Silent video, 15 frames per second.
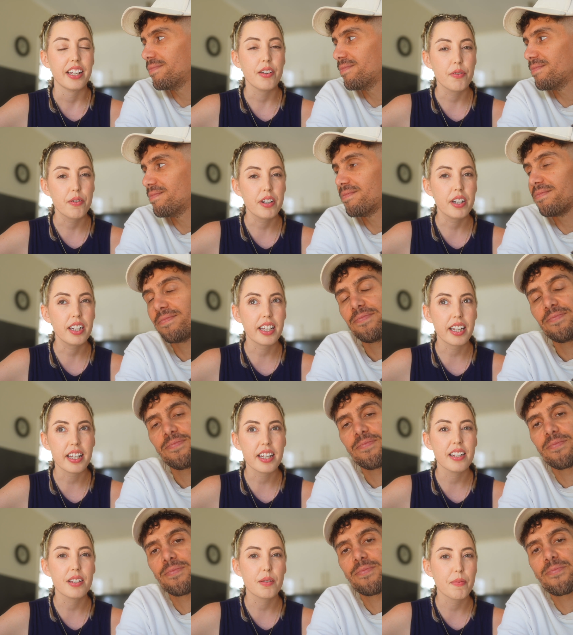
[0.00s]
Speaker 1: It really
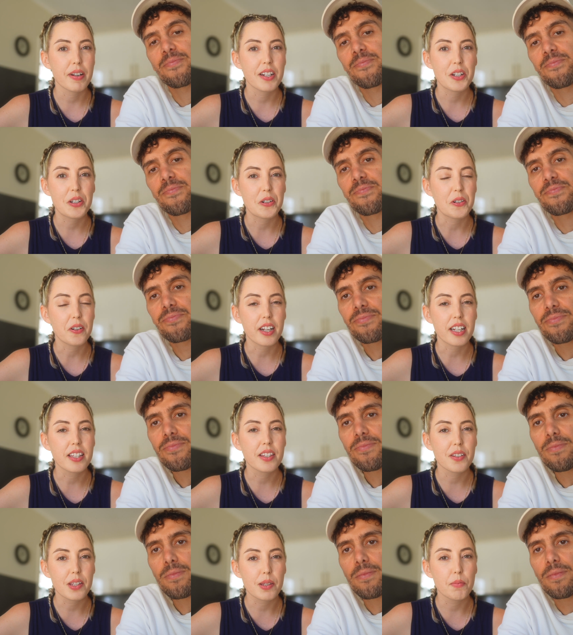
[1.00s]
is magical. It's
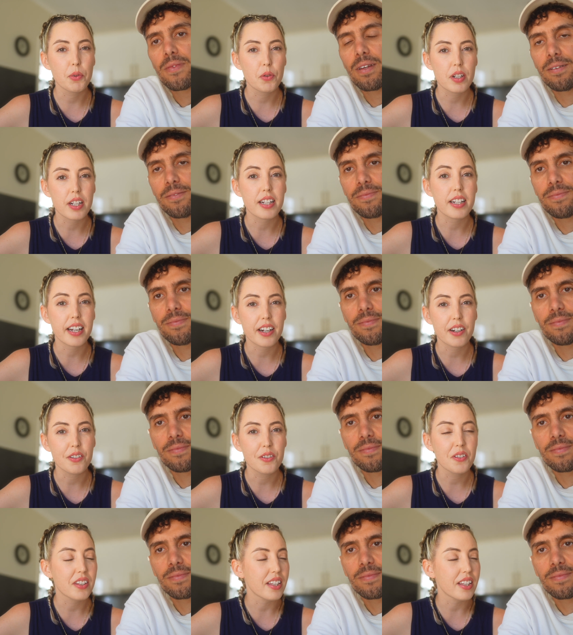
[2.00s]
the small details.